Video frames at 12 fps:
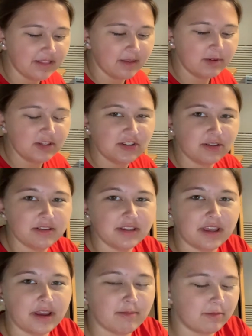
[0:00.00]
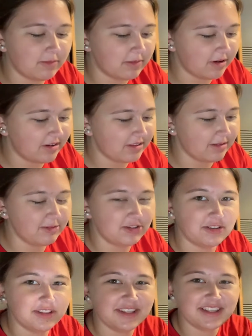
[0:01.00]
Let me show the camera. Let me
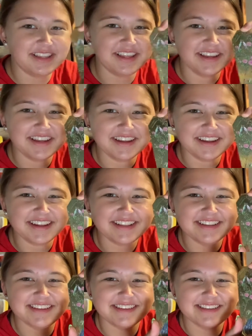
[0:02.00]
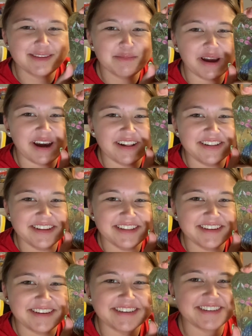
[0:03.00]
show the. This is the palette
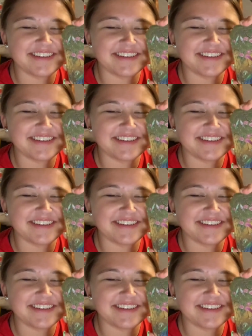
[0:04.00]
there.